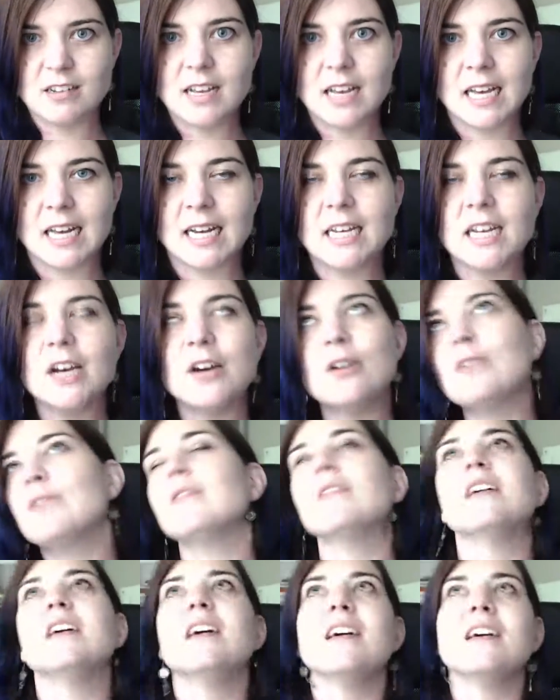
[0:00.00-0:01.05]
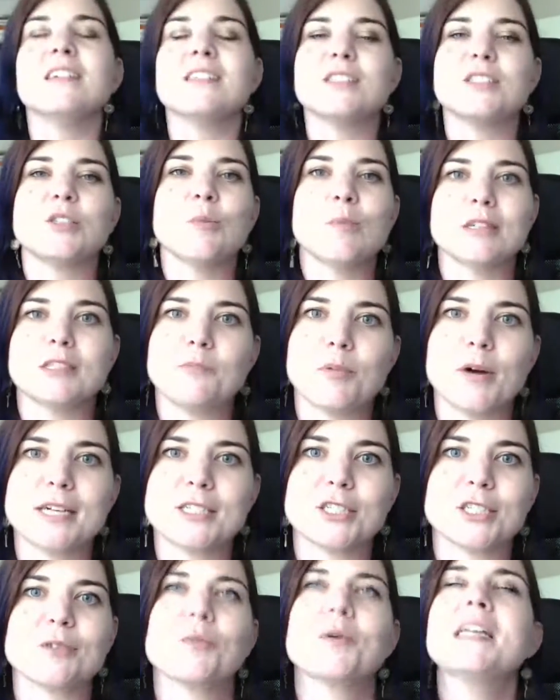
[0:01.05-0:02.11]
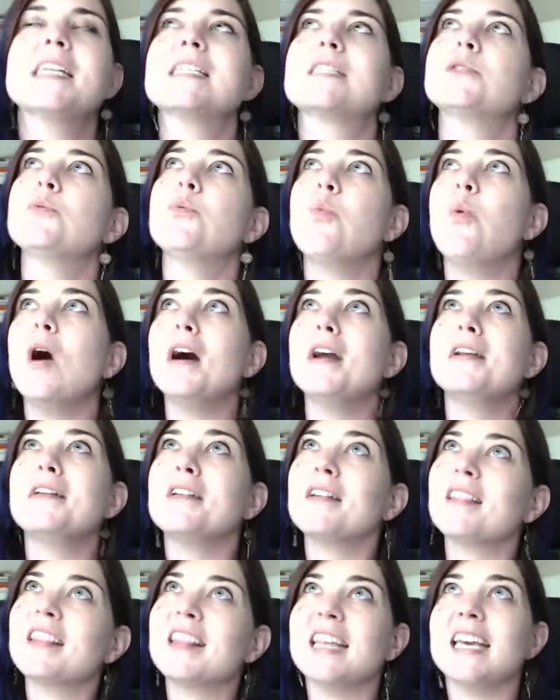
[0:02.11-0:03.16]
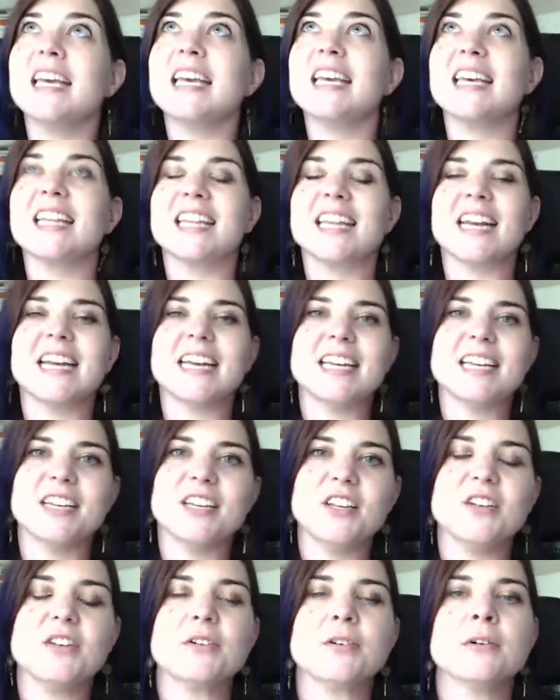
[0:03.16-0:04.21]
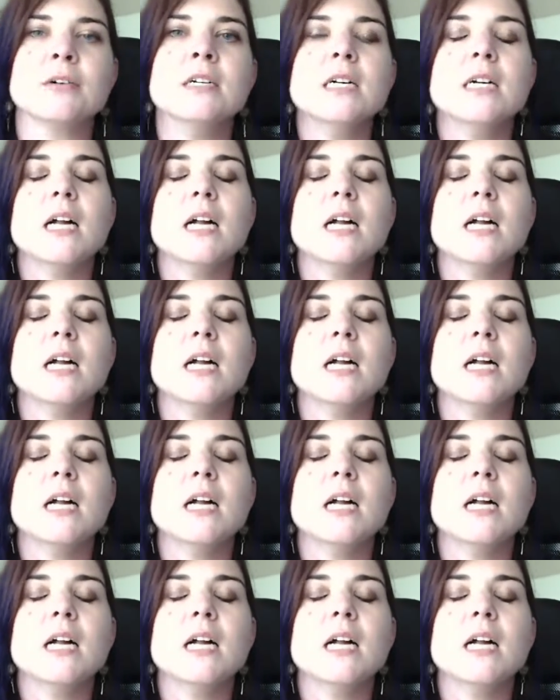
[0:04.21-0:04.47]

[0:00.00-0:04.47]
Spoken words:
And I know so much pressure. What is the one thing that I can do?